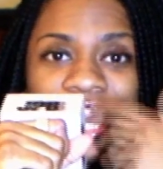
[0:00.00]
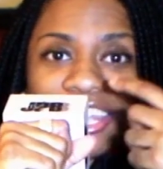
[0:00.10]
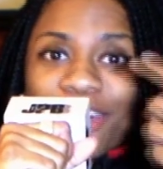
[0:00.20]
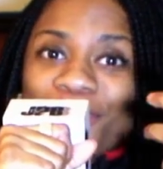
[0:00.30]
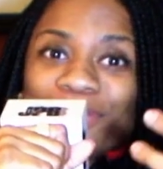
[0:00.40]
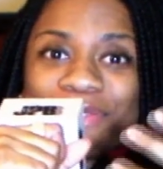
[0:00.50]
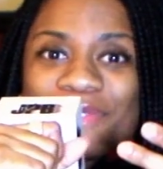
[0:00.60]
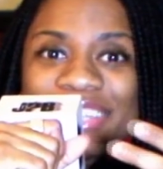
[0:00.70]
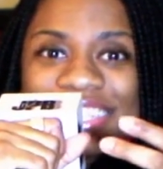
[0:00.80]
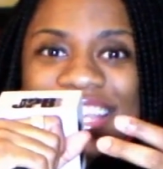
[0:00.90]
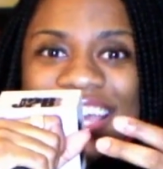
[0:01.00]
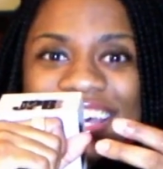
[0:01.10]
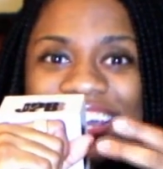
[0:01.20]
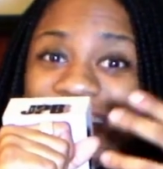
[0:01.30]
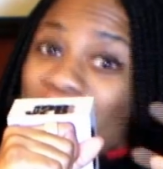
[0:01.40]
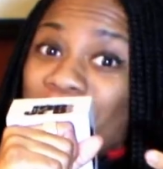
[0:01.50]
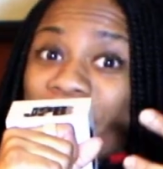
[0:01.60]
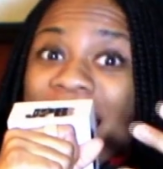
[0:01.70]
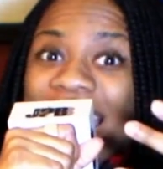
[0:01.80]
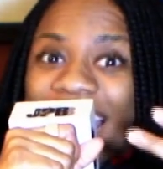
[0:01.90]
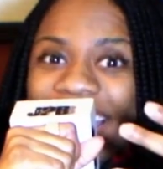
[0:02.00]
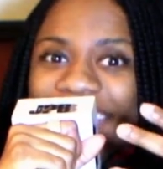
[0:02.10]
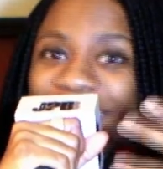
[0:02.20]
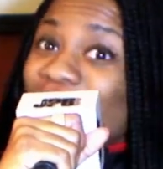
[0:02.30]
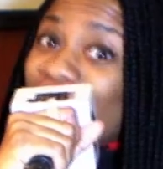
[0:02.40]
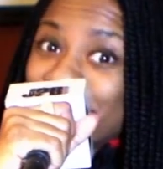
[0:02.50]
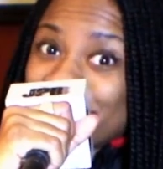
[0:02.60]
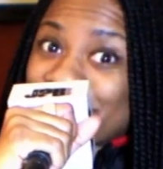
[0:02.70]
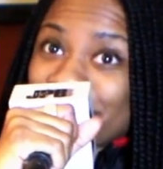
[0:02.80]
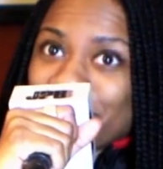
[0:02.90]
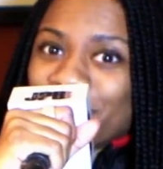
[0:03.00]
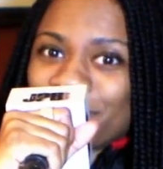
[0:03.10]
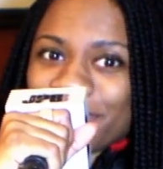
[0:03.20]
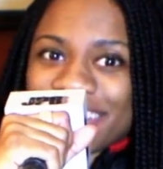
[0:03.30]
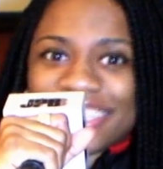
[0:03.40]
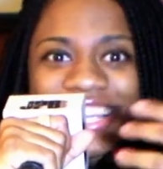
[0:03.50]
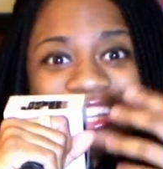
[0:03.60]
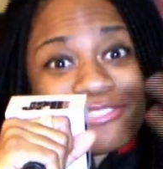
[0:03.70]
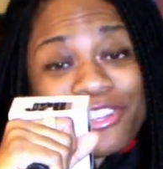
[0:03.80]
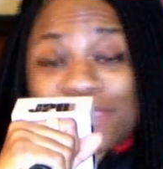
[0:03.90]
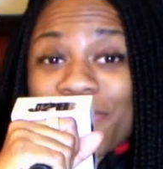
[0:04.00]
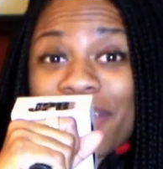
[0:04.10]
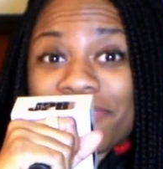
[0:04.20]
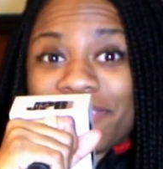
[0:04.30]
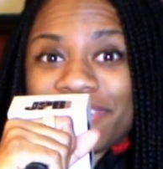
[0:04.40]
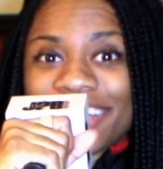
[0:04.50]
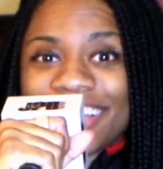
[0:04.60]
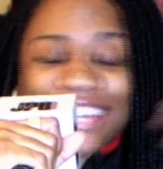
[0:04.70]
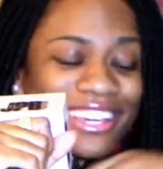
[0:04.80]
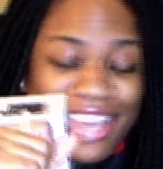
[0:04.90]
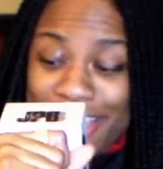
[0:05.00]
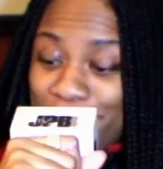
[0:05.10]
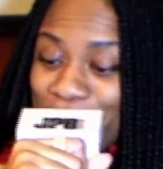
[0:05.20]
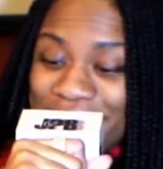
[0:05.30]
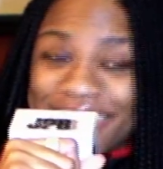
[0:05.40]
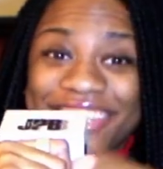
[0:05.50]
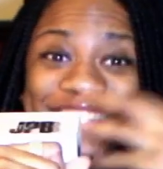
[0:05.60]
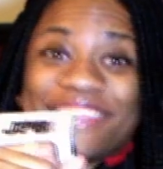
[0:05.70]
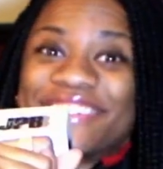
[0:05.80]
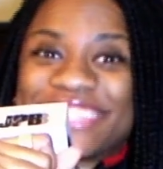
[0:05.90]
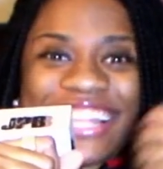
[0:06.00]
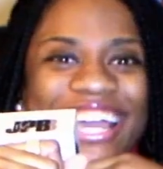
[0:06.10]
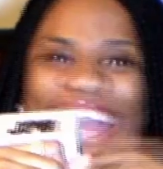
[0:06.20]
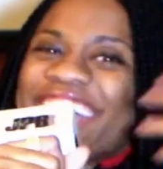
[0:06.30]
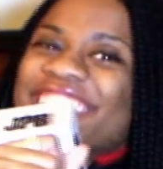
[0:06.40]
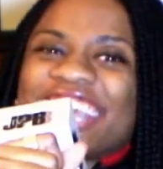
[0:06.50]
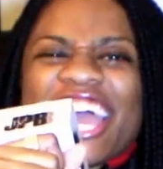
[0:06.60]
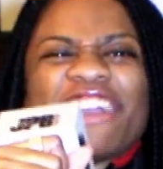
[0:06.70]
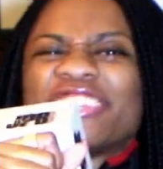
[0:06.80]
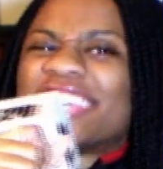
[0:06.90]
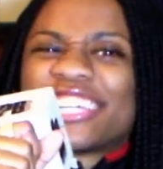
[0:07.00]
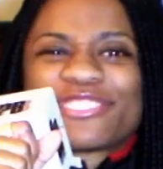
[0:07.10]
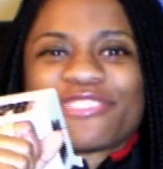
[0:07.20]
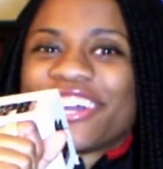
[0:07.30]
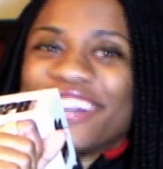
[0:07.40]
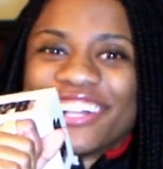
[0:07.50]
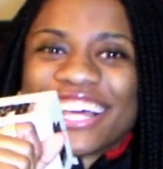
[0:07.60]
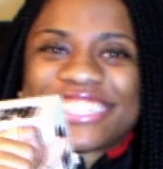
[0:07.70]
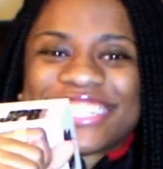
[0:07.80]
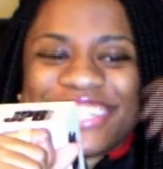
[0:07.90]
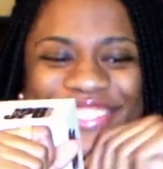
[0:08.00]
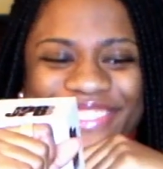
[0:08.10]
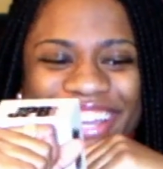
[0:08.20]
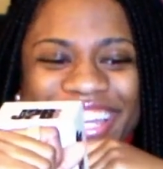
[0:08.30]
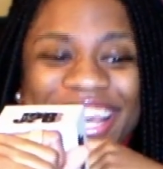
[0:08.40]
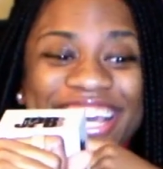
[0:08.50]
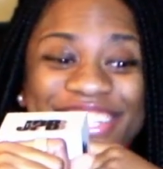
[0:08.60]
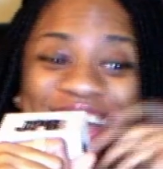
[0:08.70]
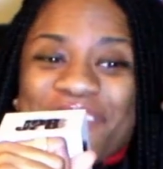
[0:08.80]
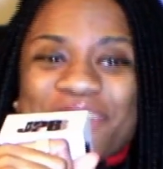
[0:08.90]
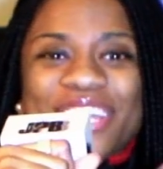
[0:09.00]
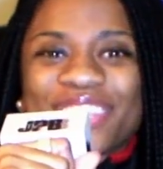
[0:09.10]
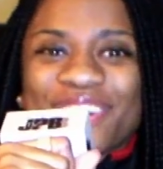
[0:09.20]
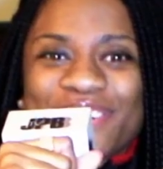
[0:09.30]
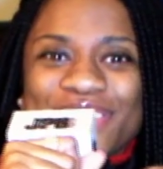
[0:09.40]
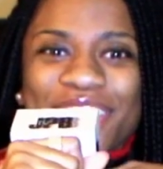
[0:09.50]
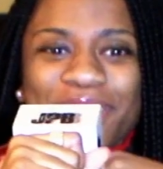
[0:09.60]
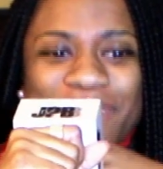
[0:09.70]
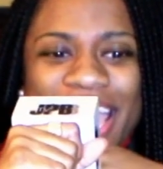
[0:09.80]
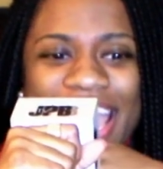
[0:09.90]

And the only ones that caught my eye, obviously, were the Red Shaydez. Red's my favorite color, as you can see. So it's like, everything's red. All I see is red. So I picked those up